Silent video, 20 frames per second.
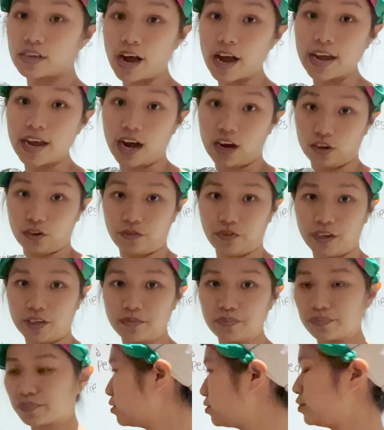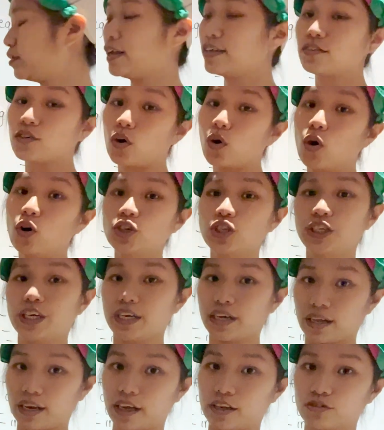DAI out of it. So that's your
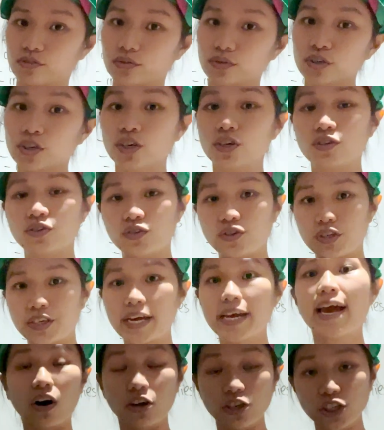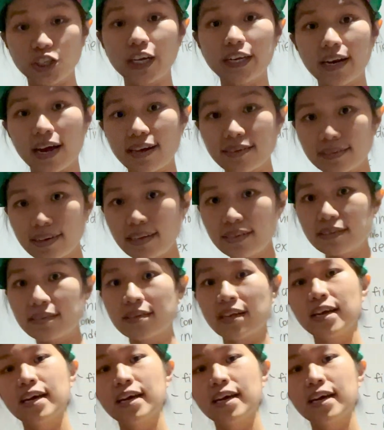on-chain collateral. So you take on-chain assets,